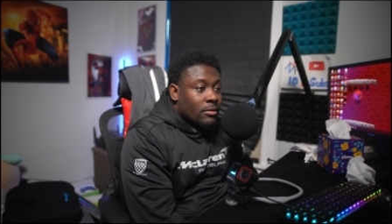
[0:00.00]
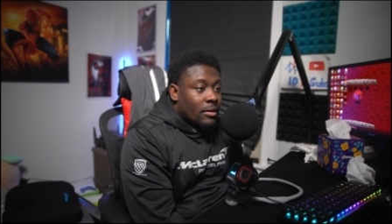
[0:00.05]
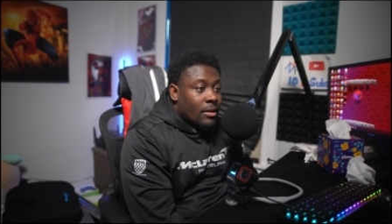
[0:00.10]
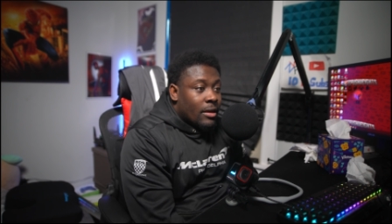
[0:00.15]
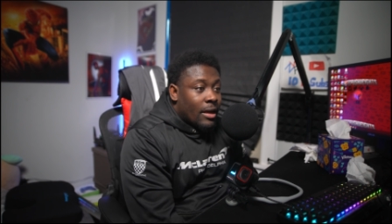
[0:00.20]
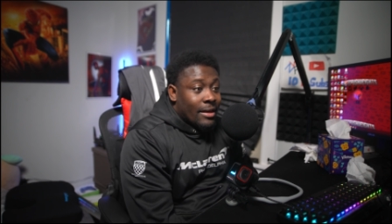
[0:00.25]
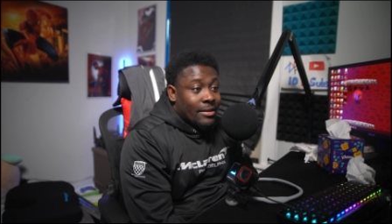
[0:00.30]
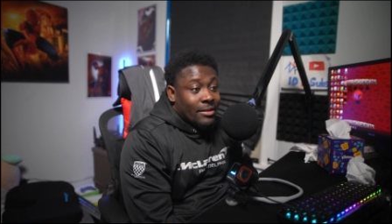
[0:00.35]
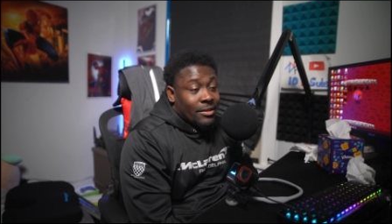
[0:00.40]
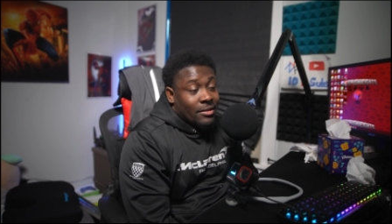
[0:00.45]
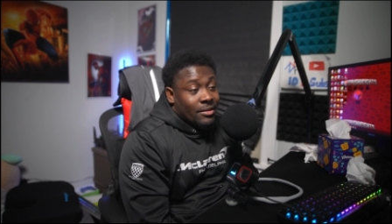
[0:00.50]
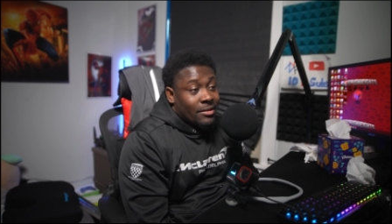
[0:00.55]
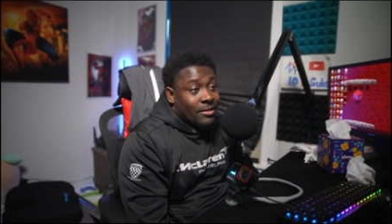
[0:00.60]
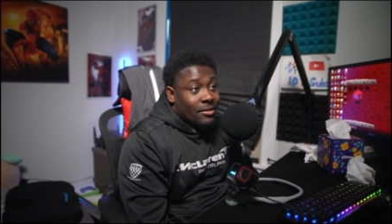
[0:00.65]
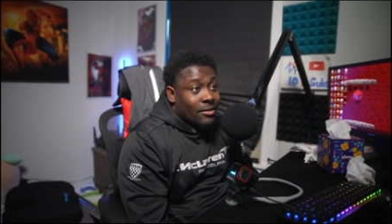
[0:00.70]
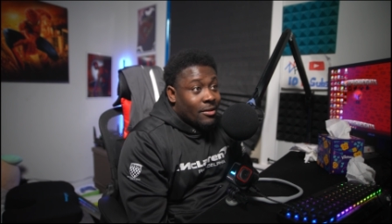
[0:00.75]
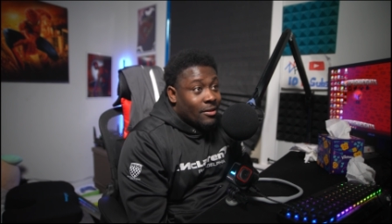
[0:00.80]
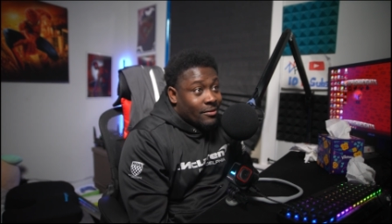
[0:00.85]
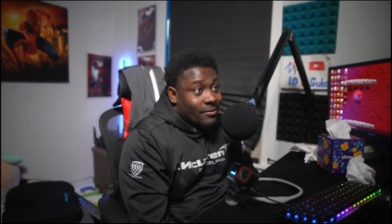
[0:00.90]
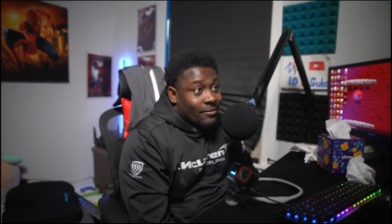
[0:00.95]
I just
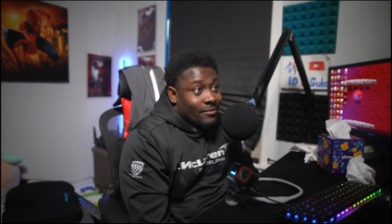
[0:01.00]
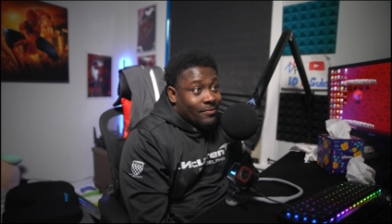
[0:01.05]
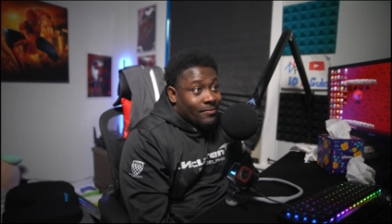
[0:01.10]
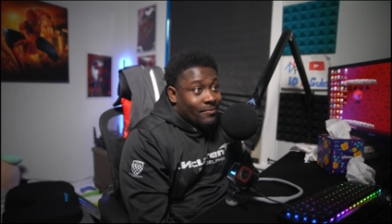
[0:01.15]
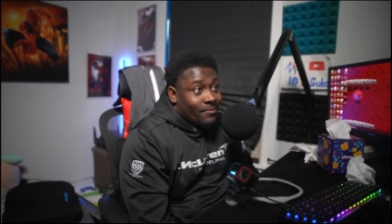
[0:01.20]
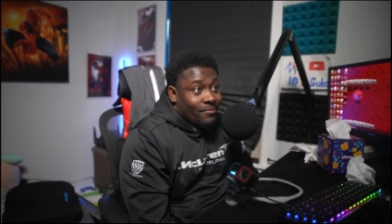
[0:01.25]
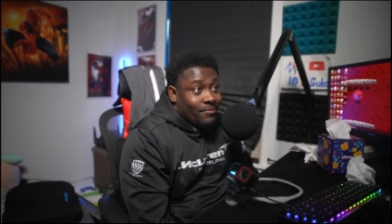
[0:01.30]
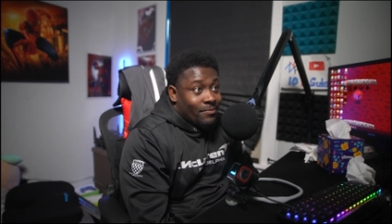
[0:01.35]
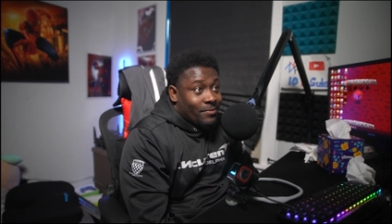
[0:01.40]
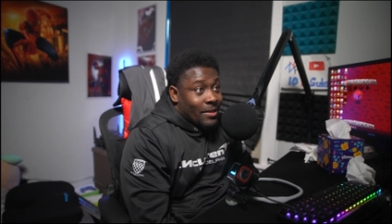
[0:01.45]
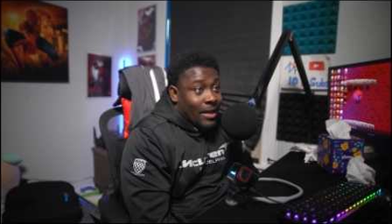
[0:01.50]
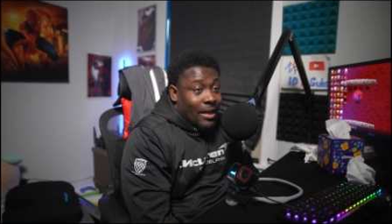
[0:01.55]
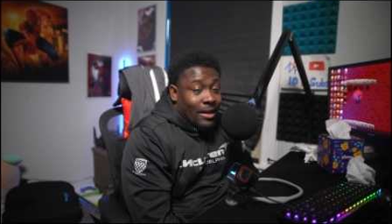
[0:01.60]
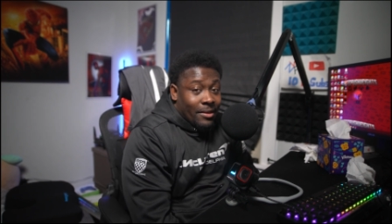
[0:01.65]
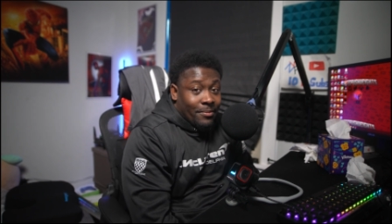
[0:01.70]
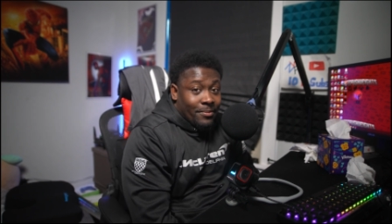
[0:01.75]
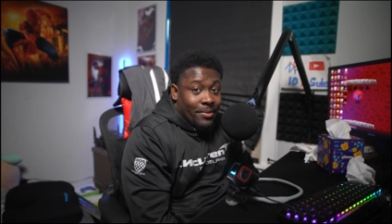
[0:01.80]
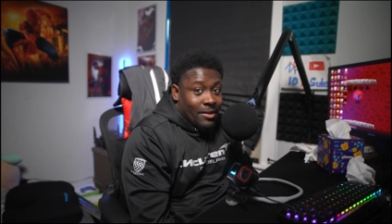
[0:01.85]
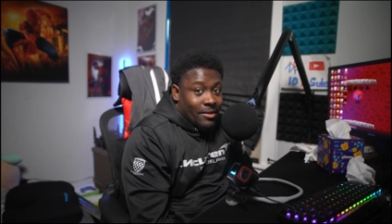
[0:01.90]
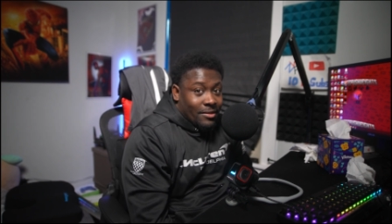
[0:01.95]
couldn't sell it
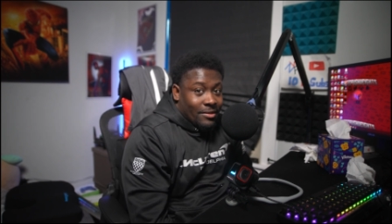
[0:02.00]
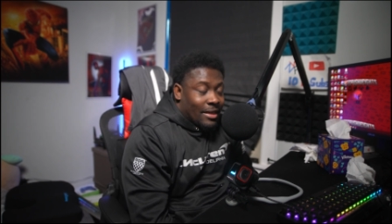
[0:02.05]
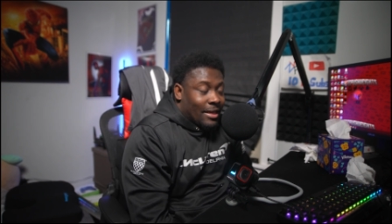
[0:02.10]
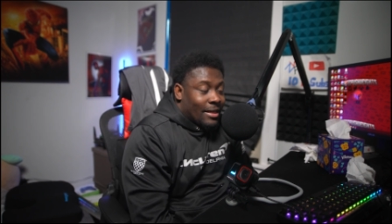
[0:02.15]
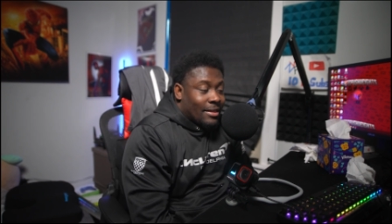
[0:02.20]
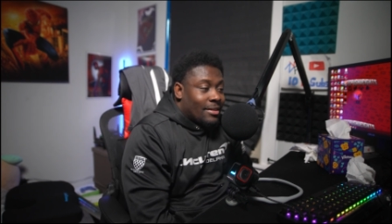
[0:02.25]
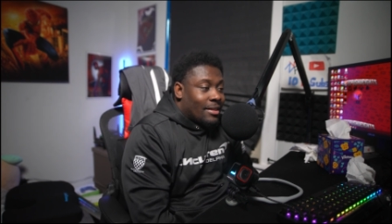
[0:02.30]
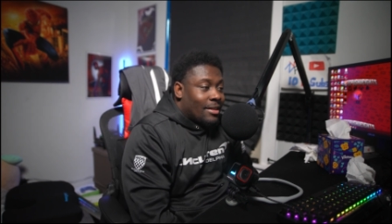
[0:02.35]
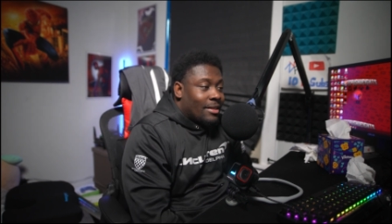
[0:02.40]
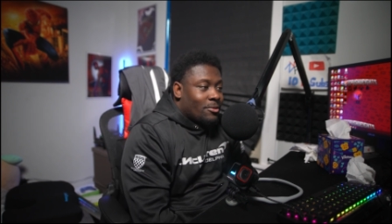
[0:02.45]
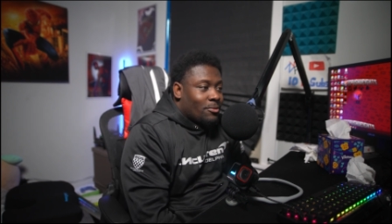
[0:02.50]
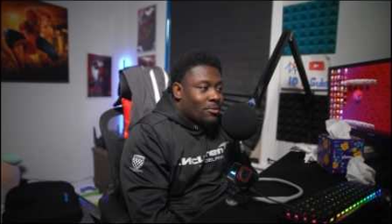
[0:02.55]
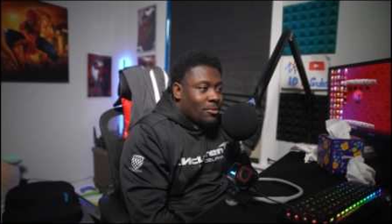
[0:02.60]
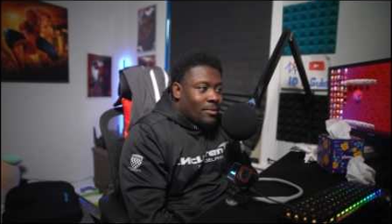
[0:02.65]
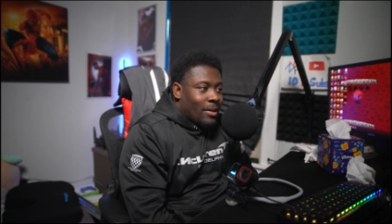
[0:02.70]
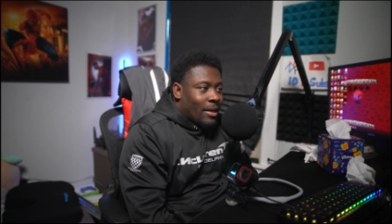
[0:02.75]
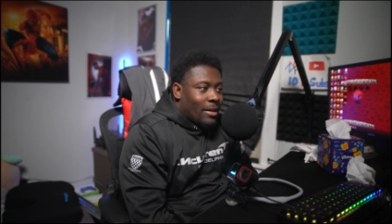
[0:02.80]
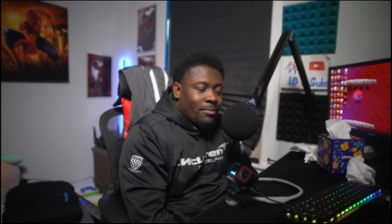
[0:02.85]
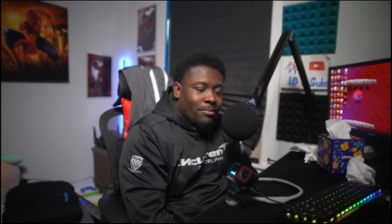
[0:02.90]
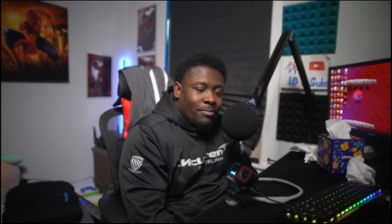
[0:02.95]
because the antennas were
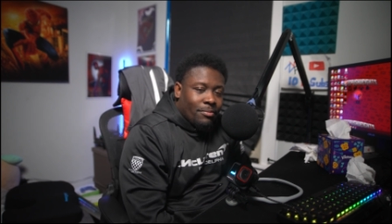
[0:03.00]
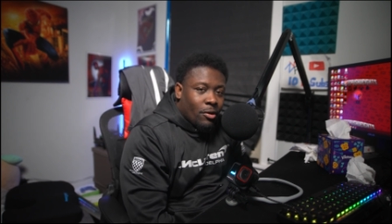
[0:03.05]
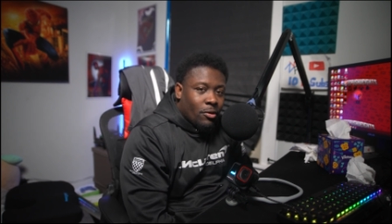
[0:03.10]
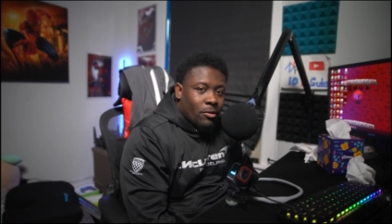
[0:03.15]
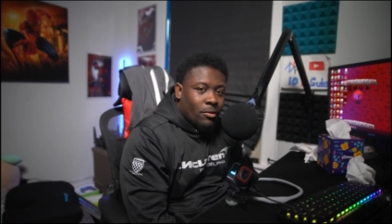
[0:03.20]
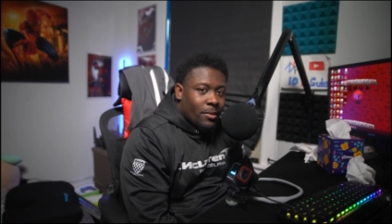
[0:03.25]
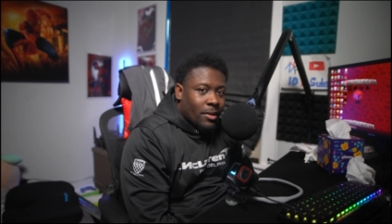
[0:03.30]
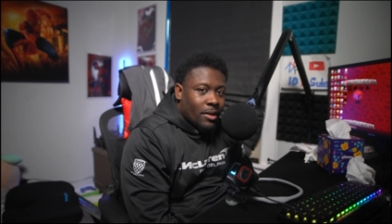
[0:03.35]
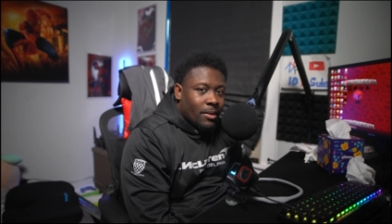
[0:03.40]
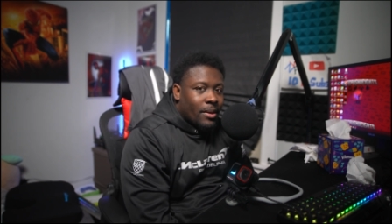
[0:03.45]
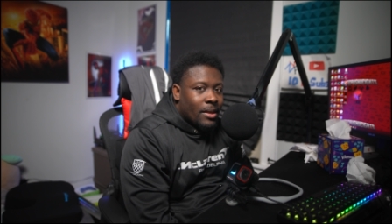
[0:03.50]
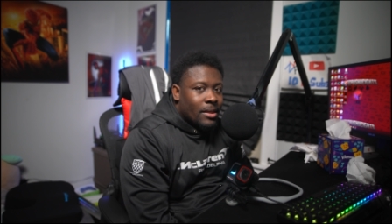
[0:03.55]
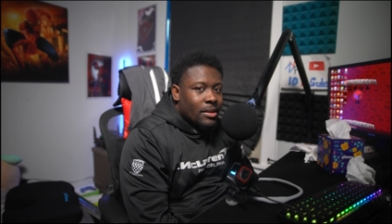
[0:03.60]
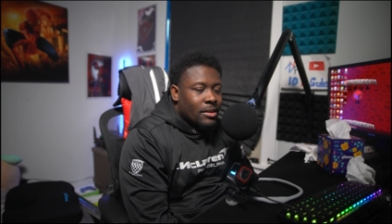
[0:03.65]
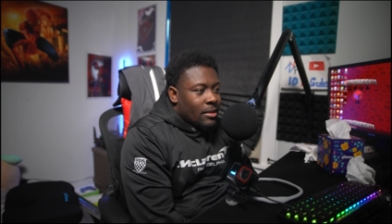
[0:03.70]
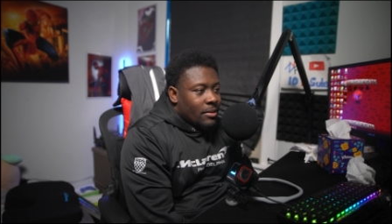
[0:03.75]
like broke pretty much.